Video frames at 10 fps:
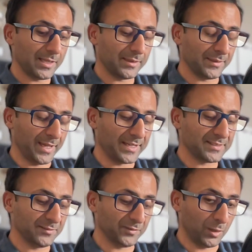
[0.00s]
That is
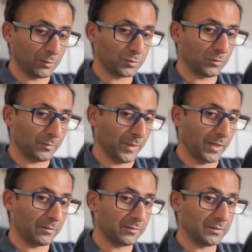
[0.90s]
something I'll talk
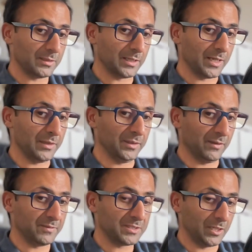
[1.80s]
about
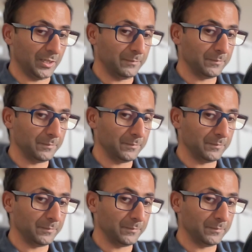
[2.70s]
another time.